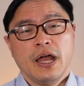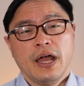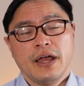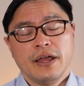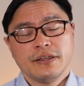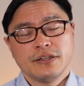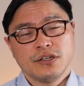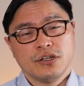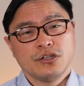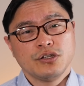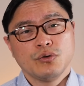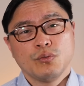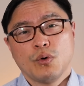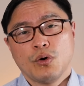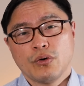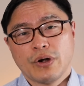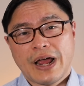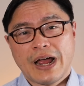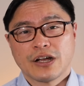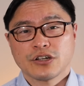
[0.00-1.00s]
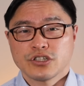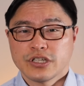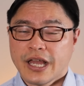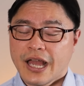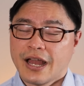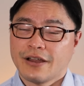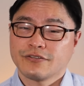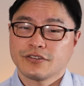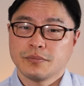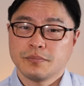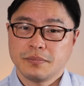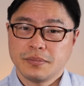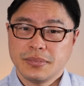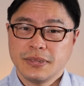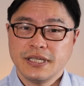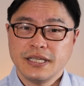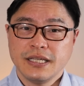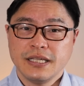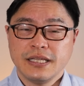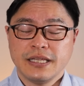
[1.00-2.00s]
and you won't actually have to
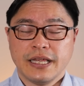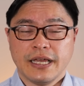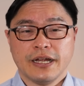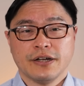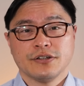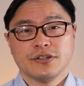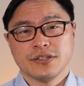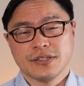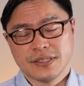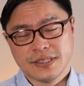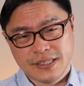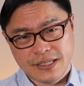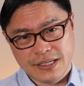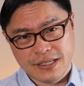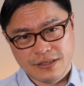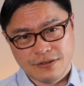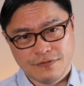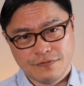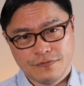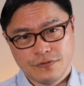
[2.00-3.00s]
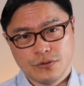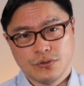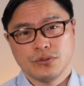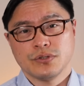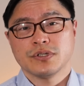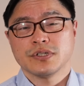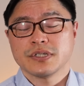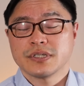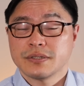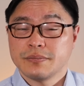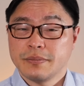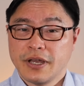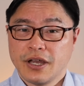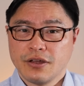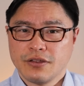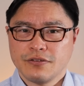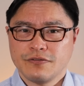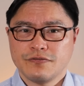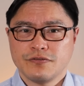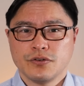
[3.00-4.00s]
be there to see the food, to
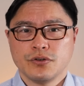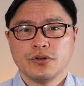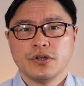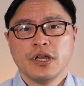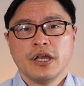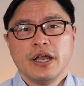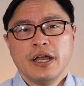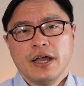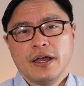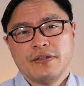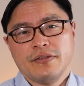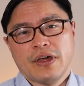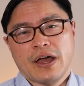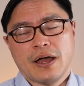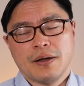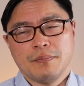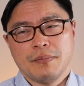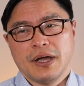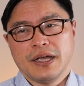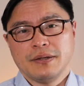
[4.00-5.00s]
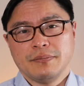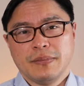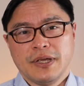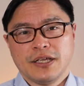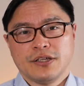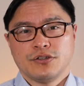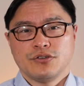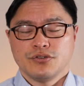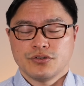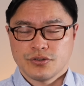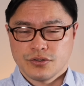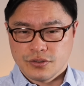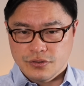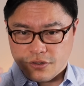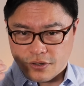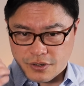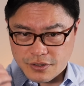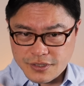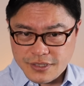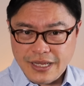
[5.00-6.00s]
smell the food, and that might make you
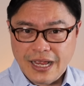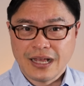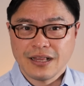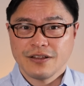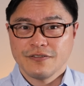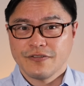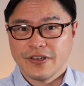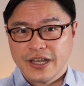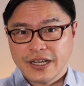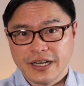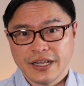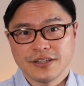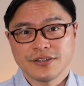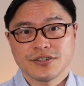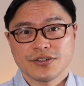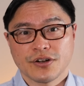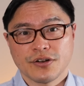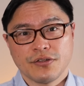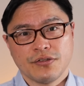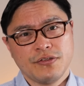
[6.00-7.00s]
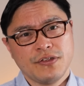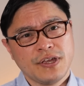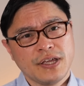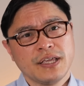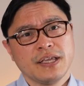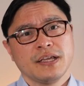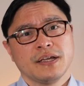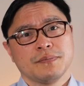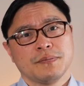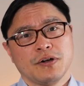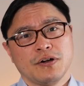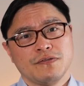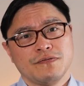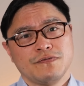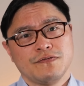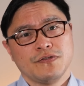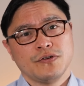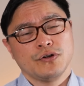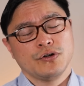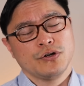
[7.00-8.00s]
salivate and start thinking about
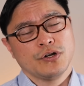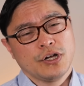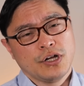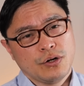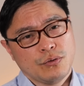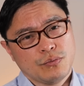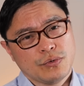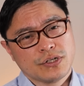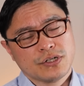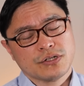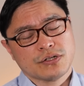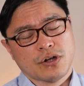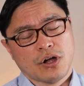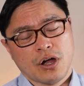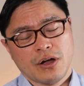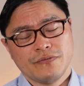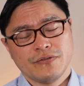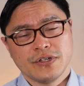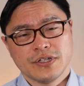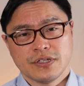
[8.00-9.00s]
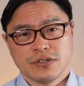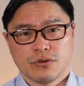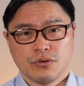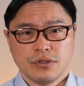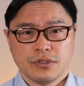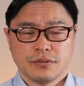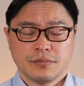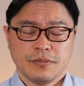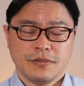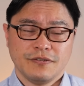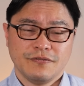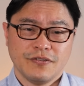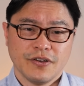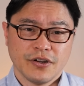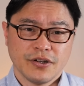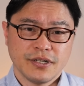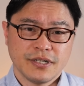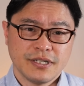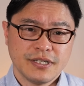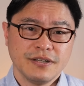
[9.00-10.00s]
food, which is obviously going to be
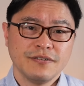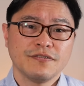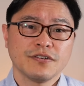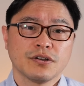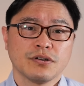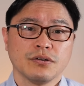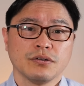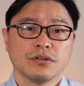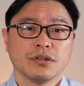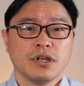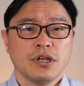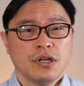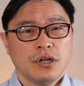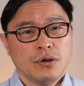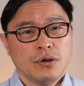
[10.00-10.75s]
very difficult